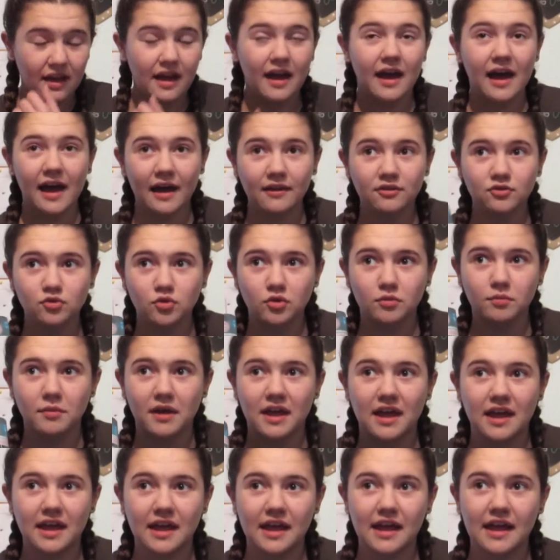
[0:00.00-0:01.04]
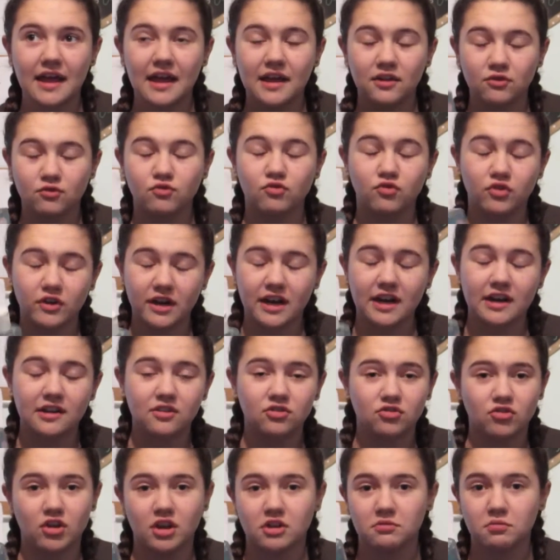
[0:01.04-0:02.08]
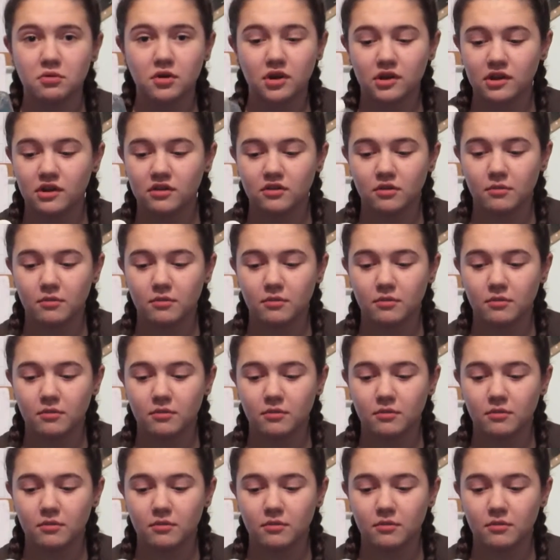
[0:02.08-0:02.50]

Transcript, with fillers: Have to admit, it is really strange putting this